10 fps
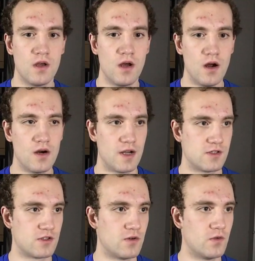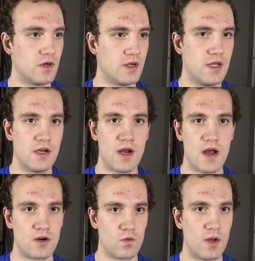Alright, so we're here
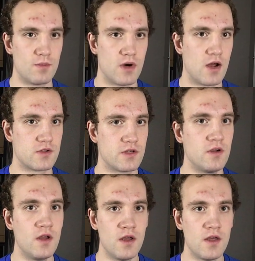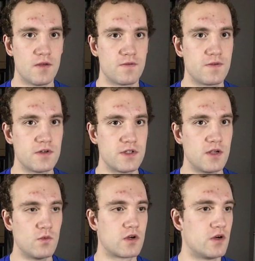at our web browser. The first
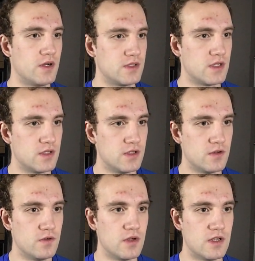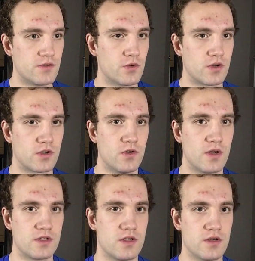thing we're going to do is we're
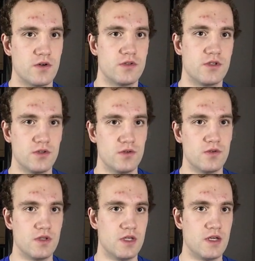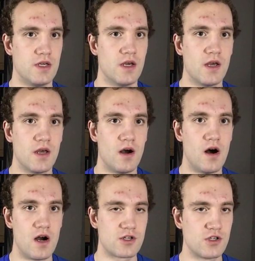going to go to the
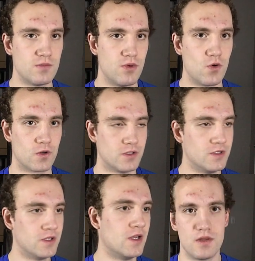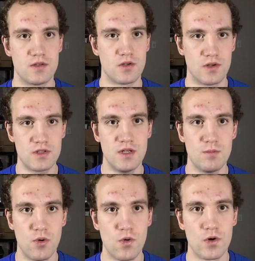auction portal. So there's an
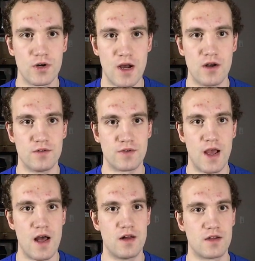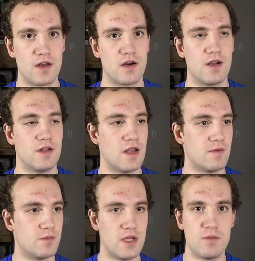importer out of Calgary
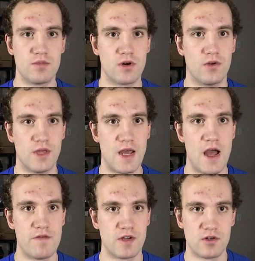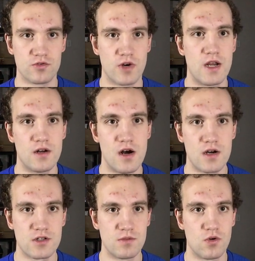named BPro. They have a great
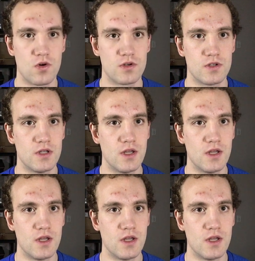auction portal.